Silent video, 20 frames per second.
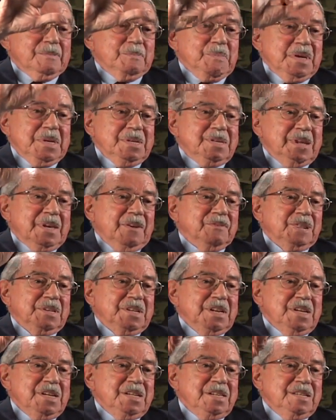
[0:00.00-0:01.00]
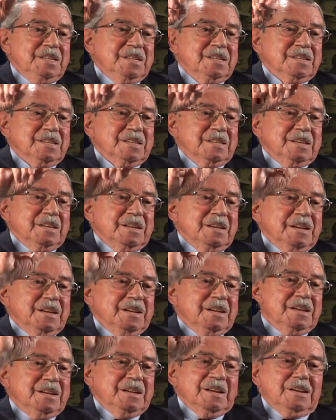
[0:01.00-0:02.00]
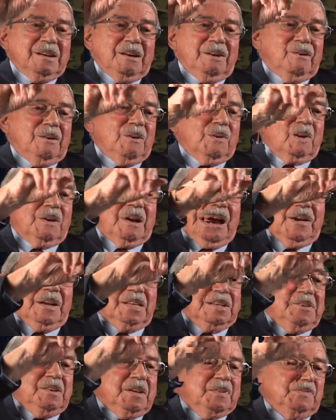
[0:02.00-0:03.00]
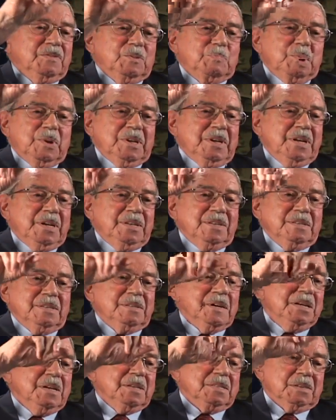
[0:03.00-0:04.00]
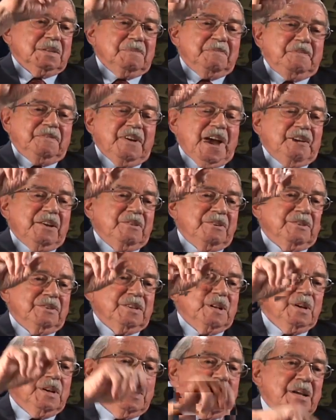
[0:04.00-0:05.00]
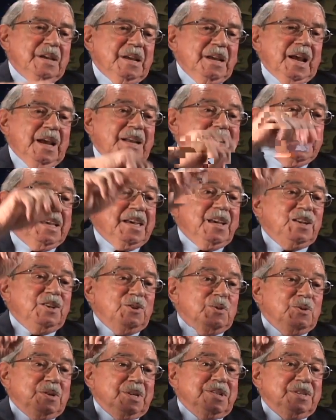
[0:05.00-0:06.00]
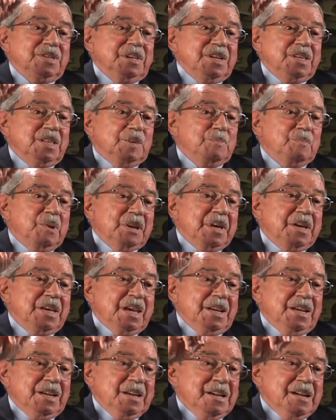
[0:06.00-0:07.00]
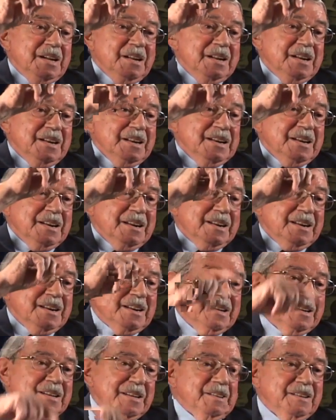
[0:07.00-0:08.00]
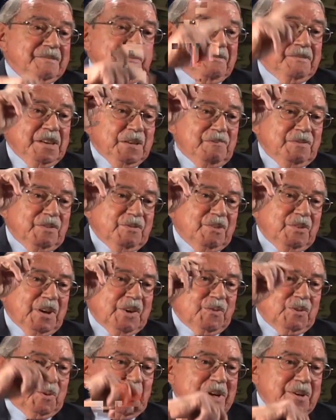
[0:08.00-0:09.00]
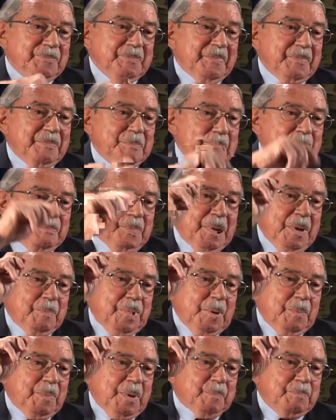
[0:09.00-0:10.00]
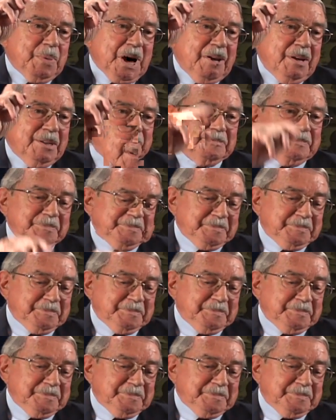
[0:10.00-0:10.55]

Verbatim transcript: B-17s, all kinds of different planes, some fighters. And again, you could see the blinking mm -hmm. V for victory. Ba, ba, ba, ba.